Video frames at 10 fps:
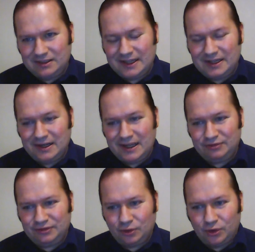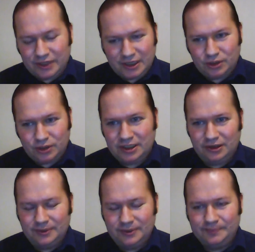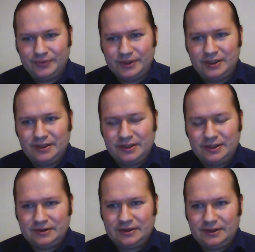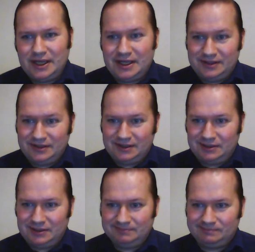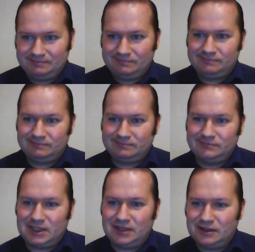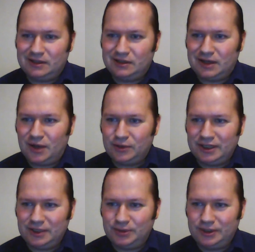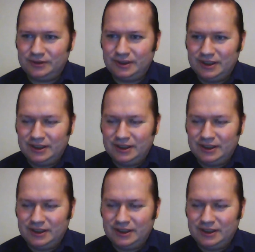they left or they were killed. And how can I put it?